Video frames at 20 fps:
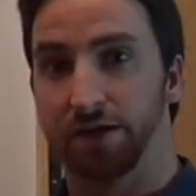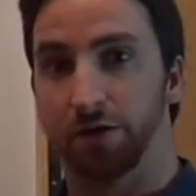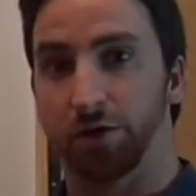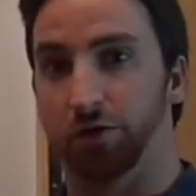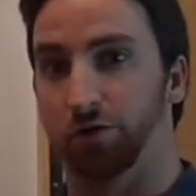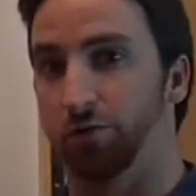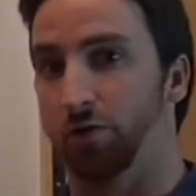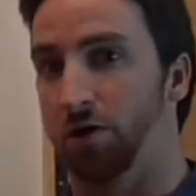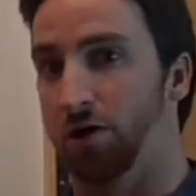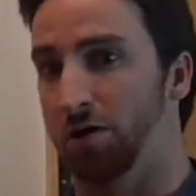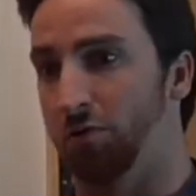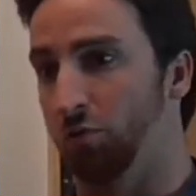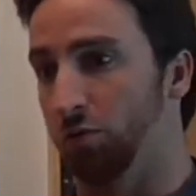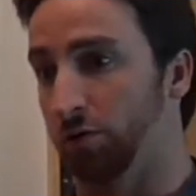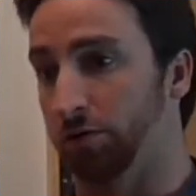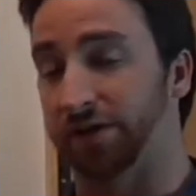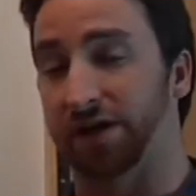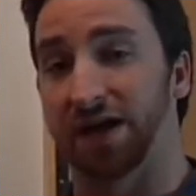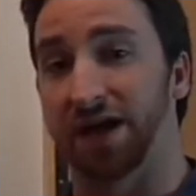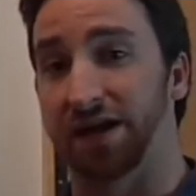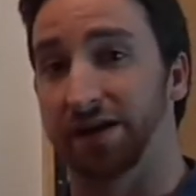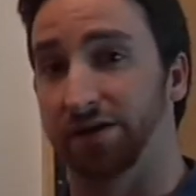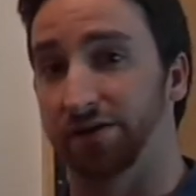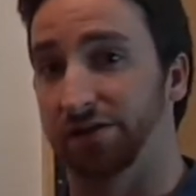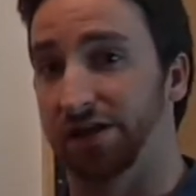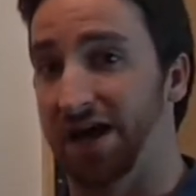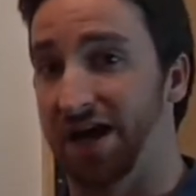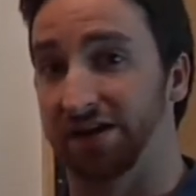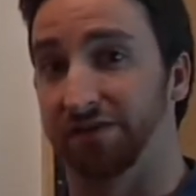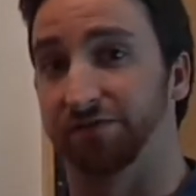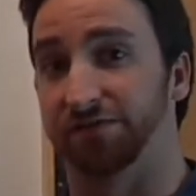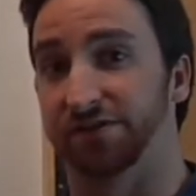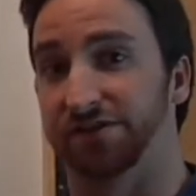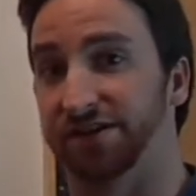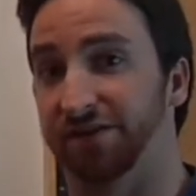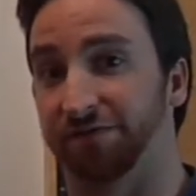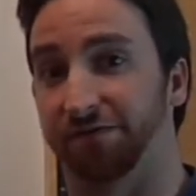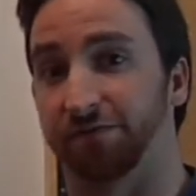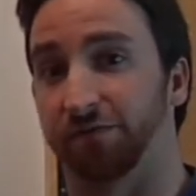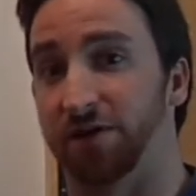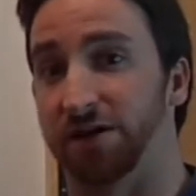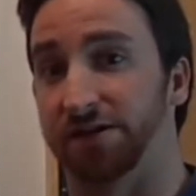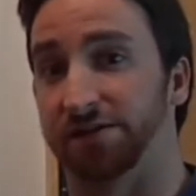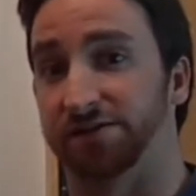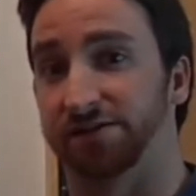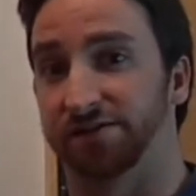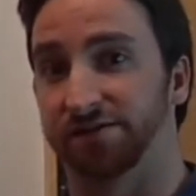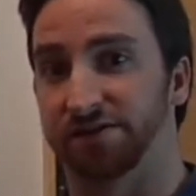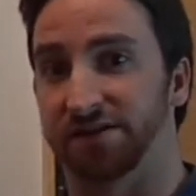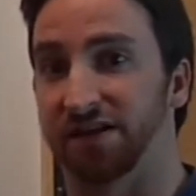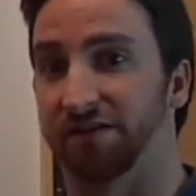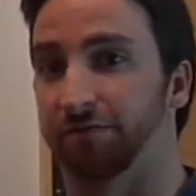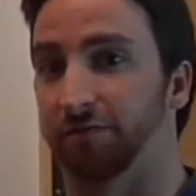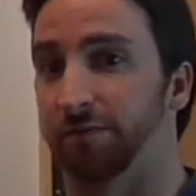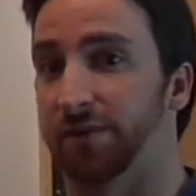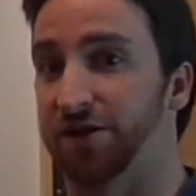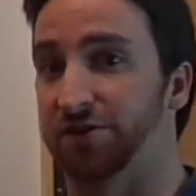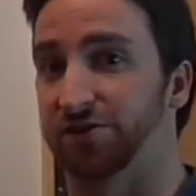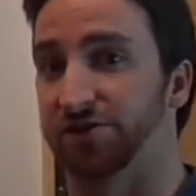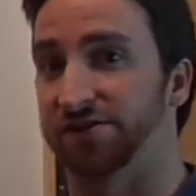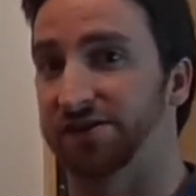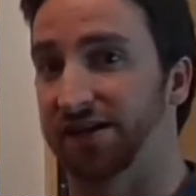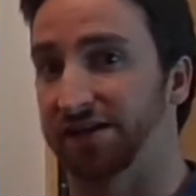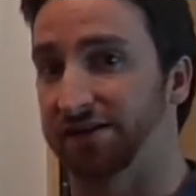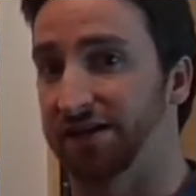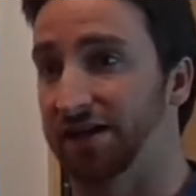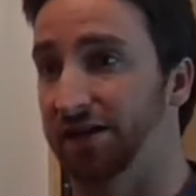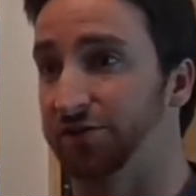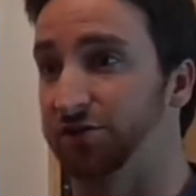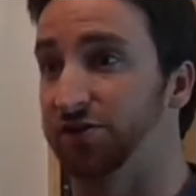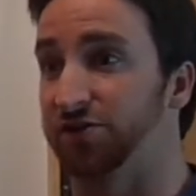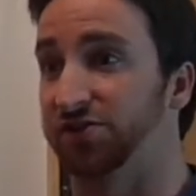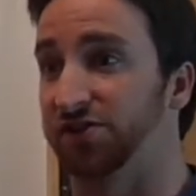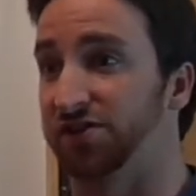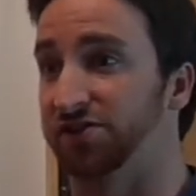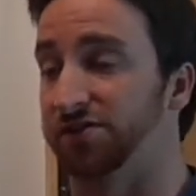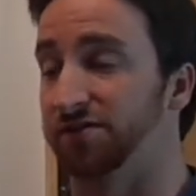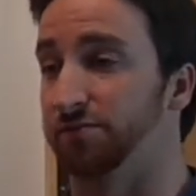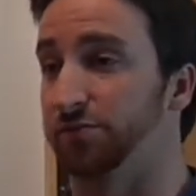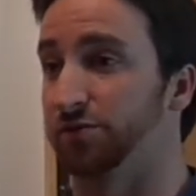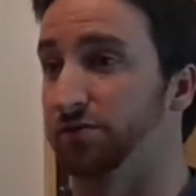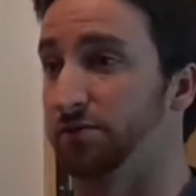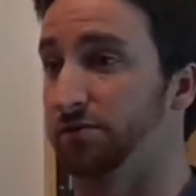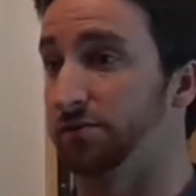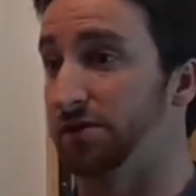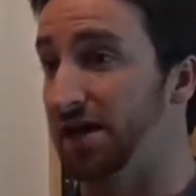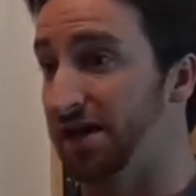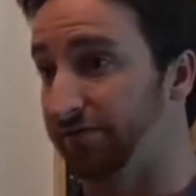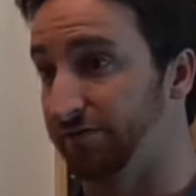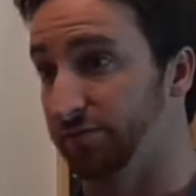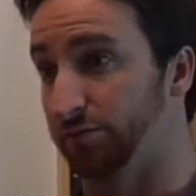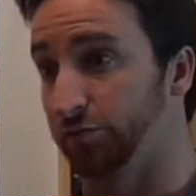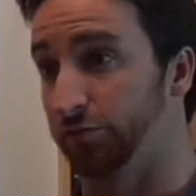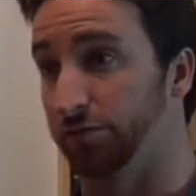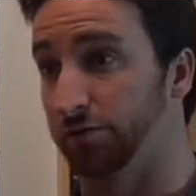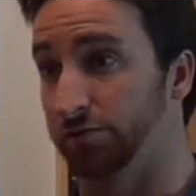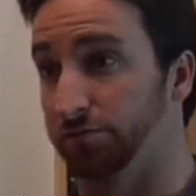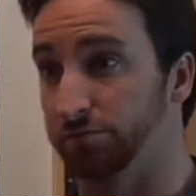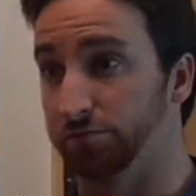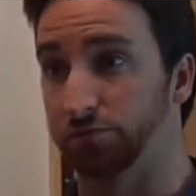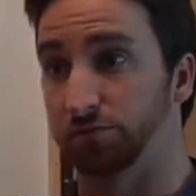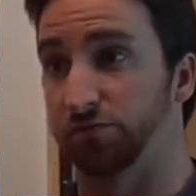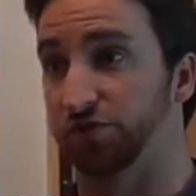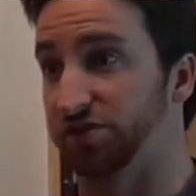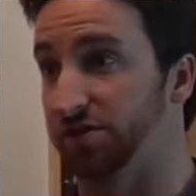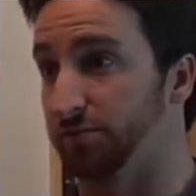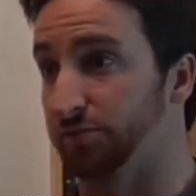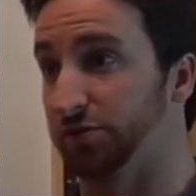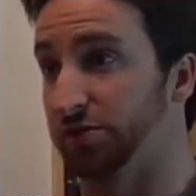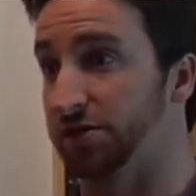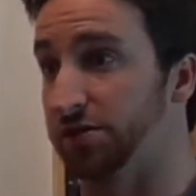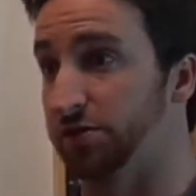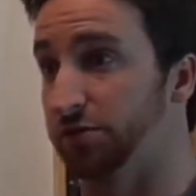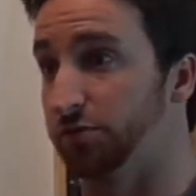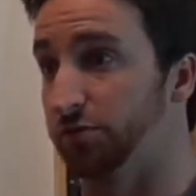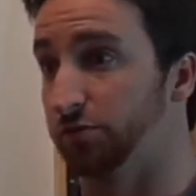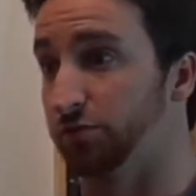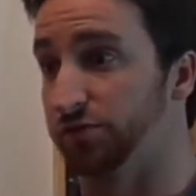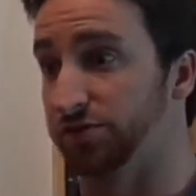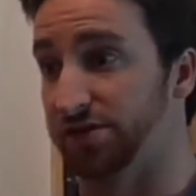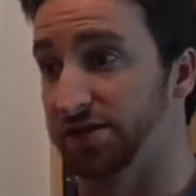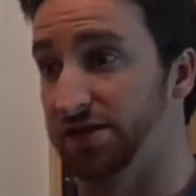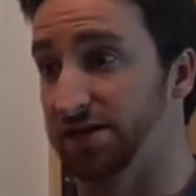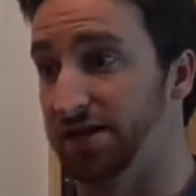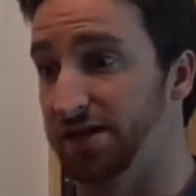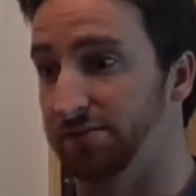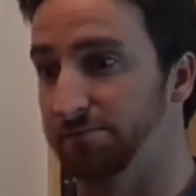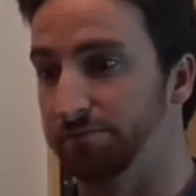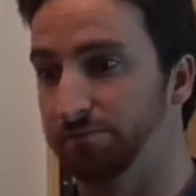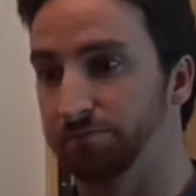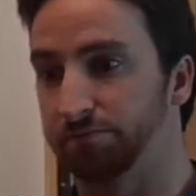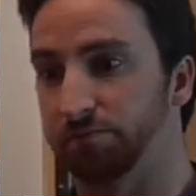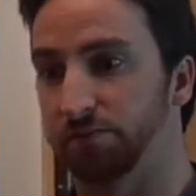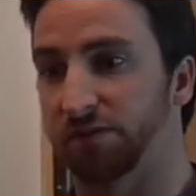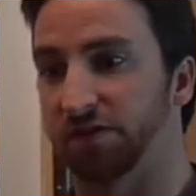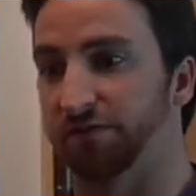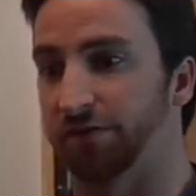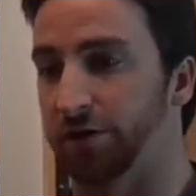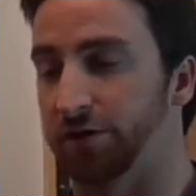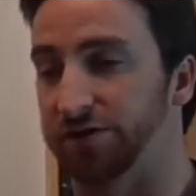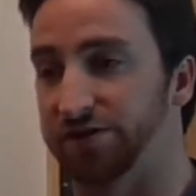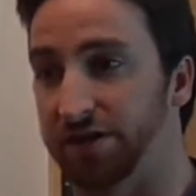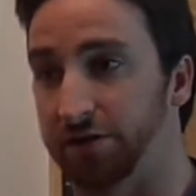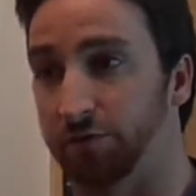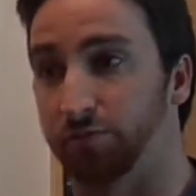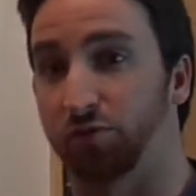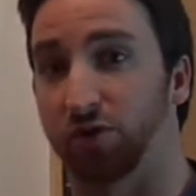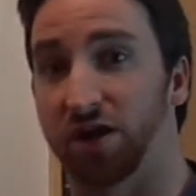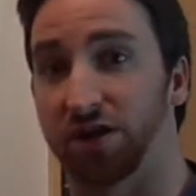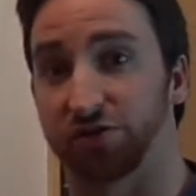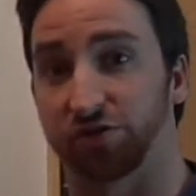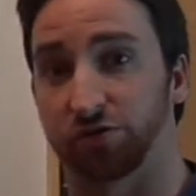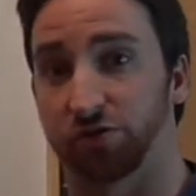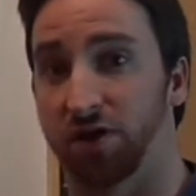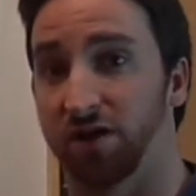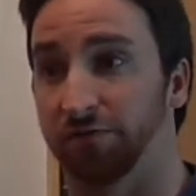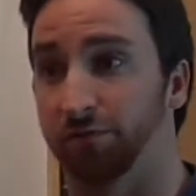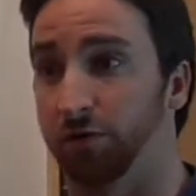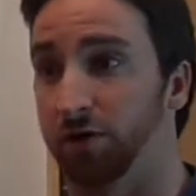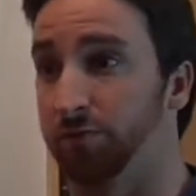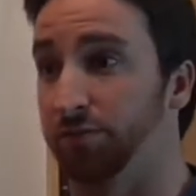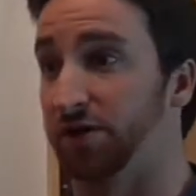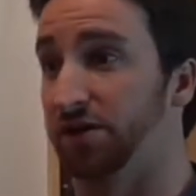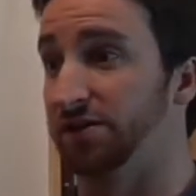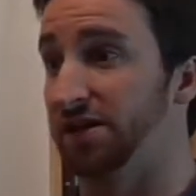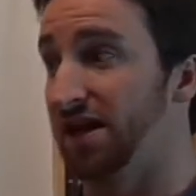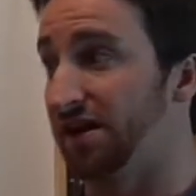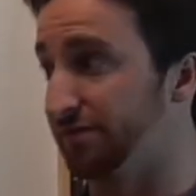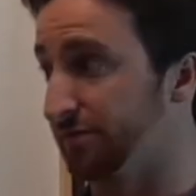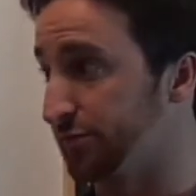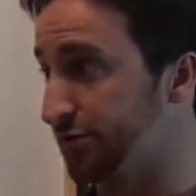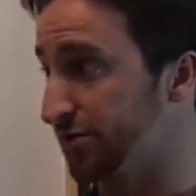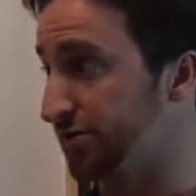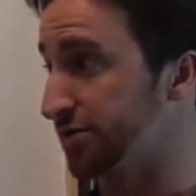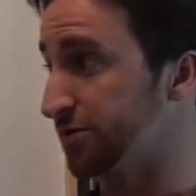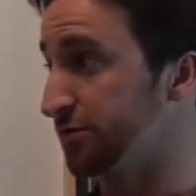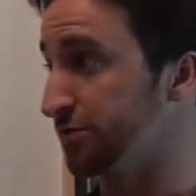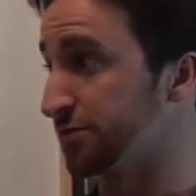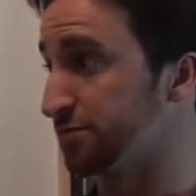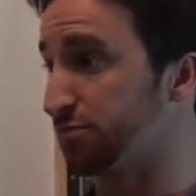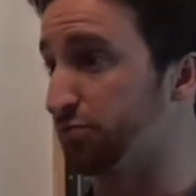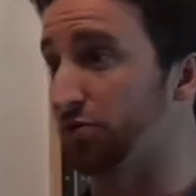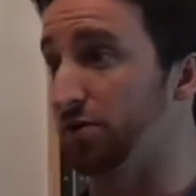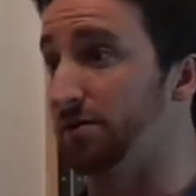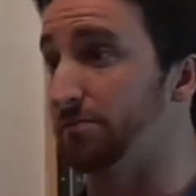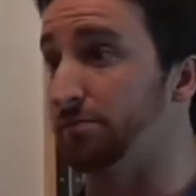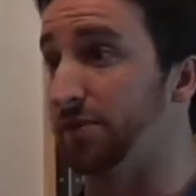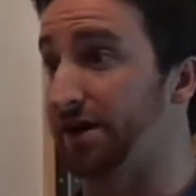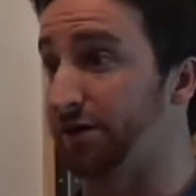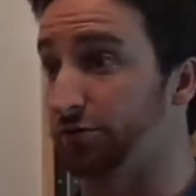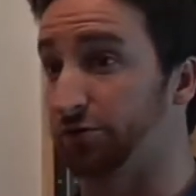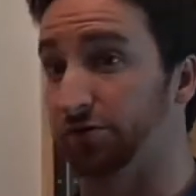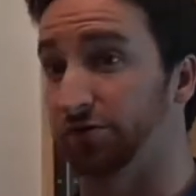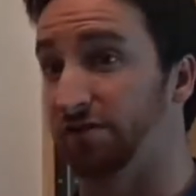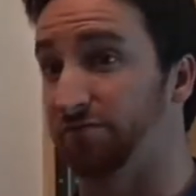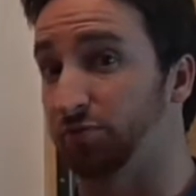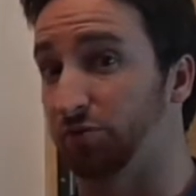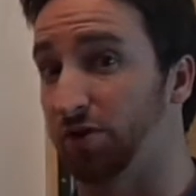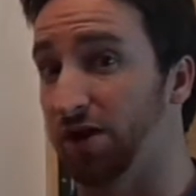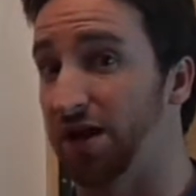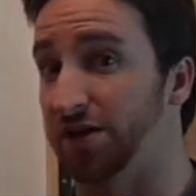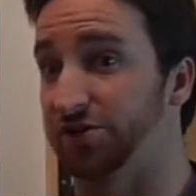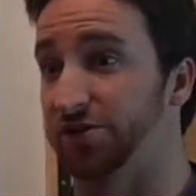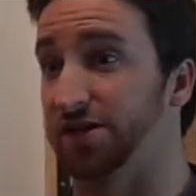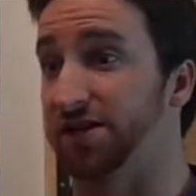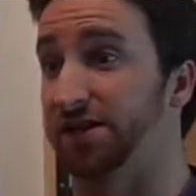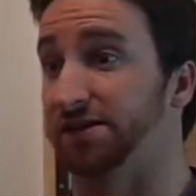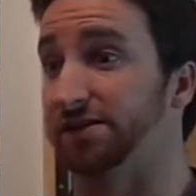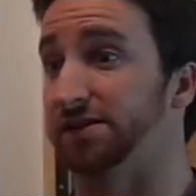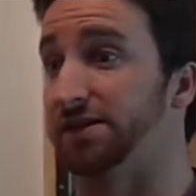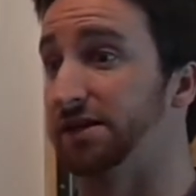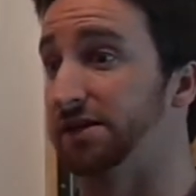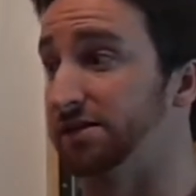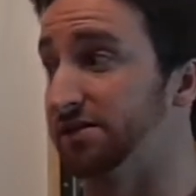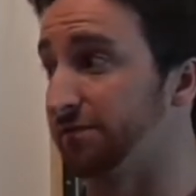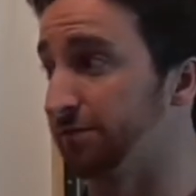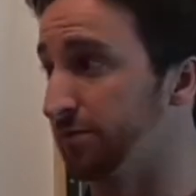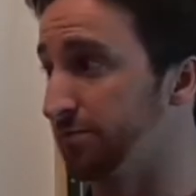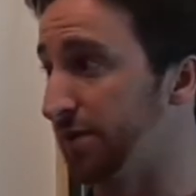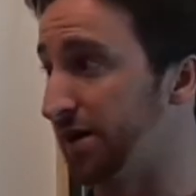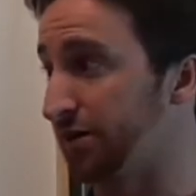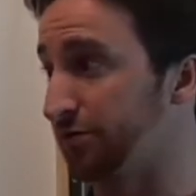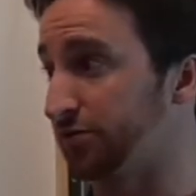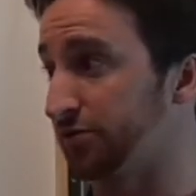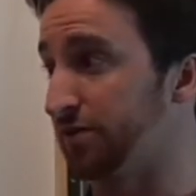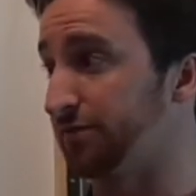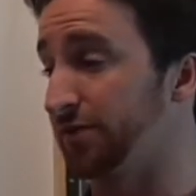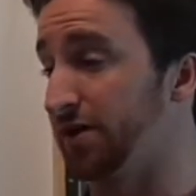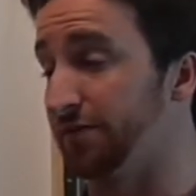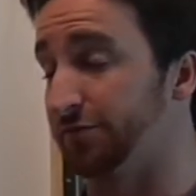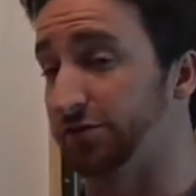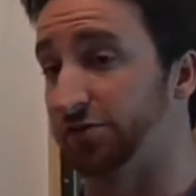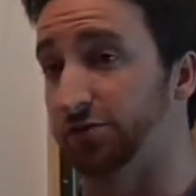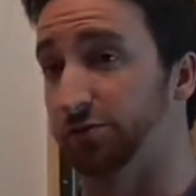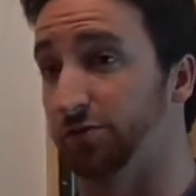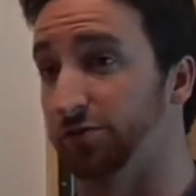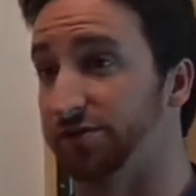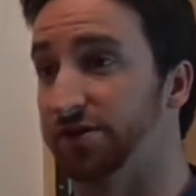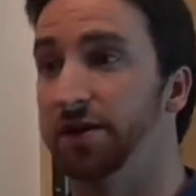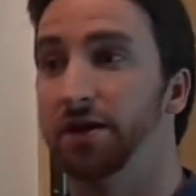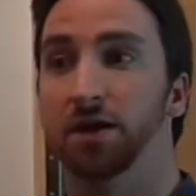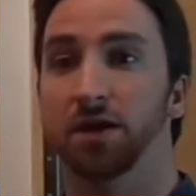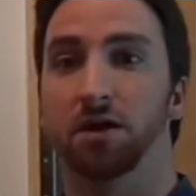who all work on a lot of different information technology systems. A lot of them will simply use various enterprise software, but a lot of them just use Microsoft Project and different Microsoft Office tools.